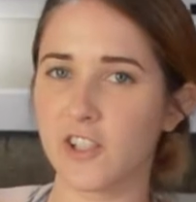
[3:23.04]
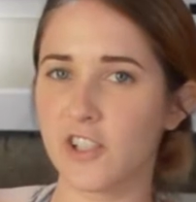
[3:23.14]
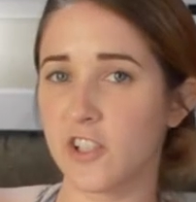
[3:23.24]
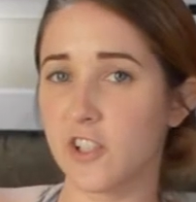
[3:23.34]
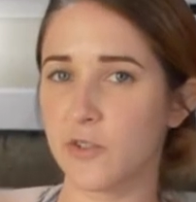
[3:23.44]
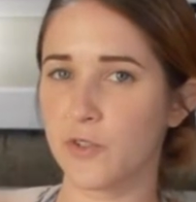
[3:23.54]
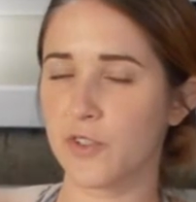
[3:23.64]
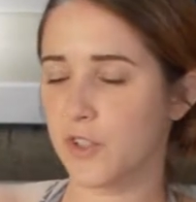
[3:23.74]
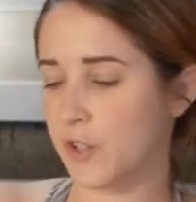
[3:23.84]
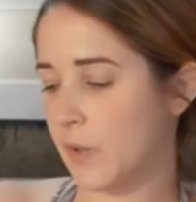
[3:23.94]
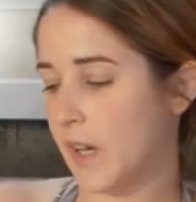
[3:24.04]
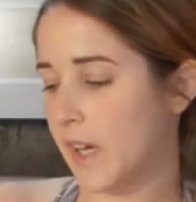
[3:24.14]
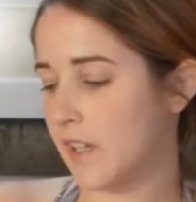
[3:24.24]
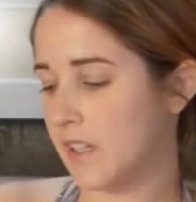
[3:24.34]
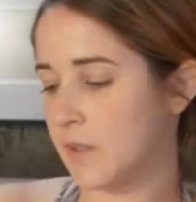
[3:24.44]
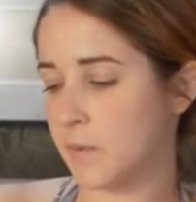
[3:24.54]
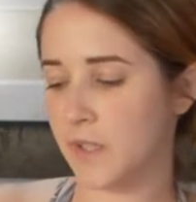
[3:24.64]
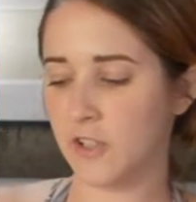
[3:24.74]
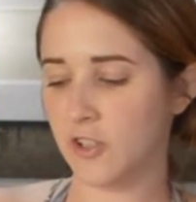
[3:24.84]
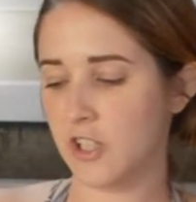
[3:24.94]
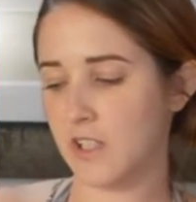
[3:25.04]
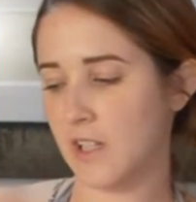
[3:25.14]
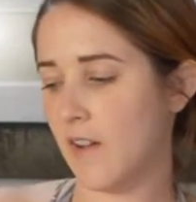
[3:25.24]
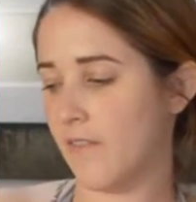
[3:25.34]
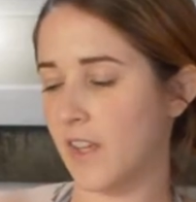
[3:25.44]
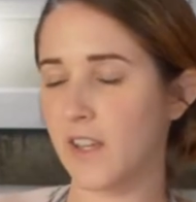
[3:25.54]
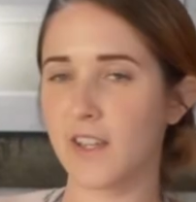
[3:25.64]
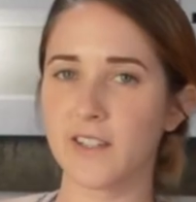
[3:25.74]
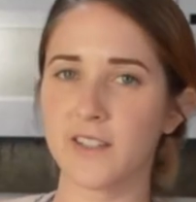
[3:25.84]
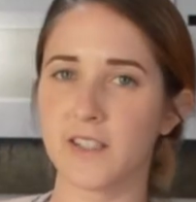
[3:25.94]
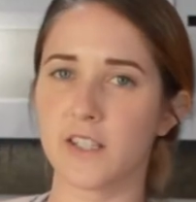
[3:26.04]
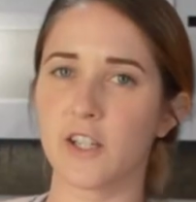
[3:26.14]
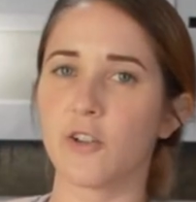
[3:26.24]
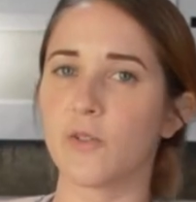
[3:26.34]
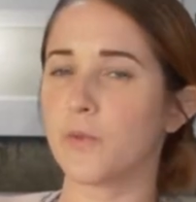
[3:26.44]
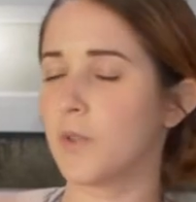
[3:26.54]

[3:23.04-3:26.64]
she used 2 eggs because she's not vegan, so